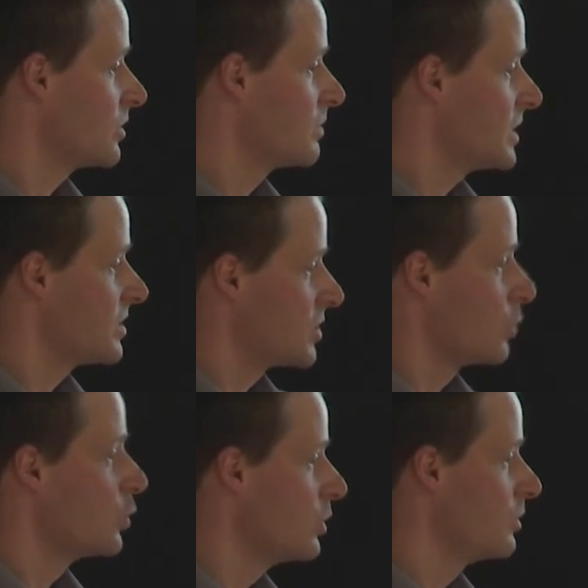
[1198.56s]
this
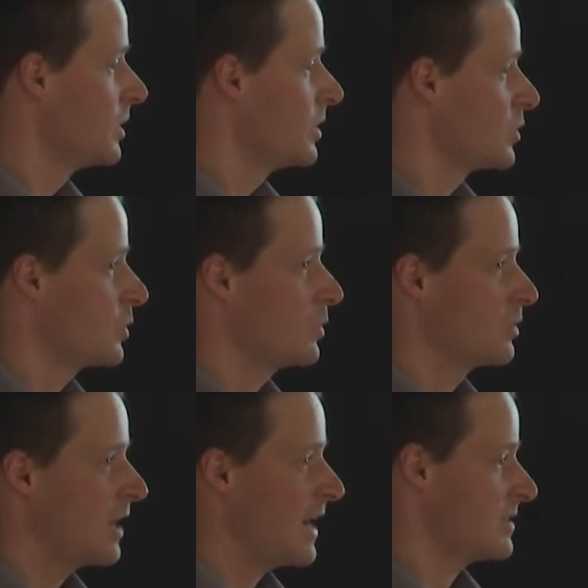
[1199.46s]
tool to
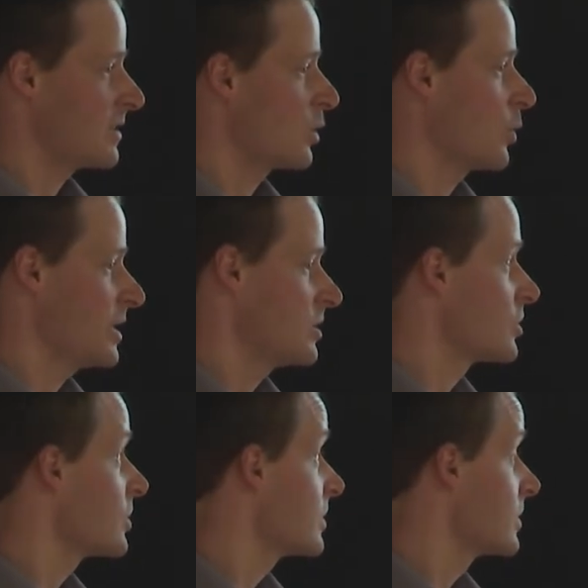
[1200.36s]
ask
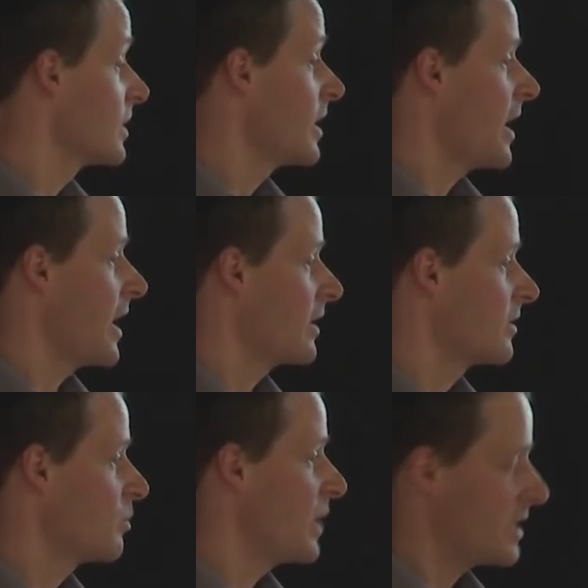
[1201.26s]
questions
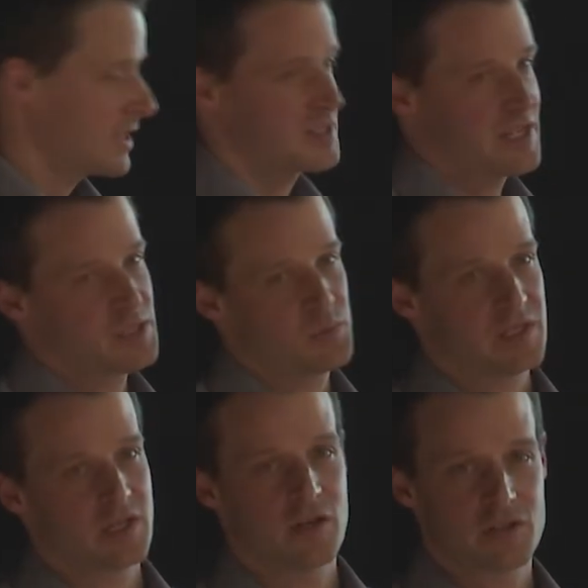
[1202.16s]
and make
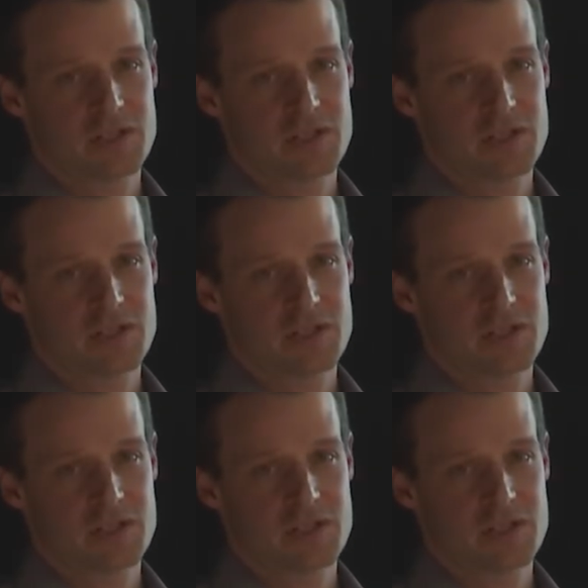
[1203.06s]
assessment along the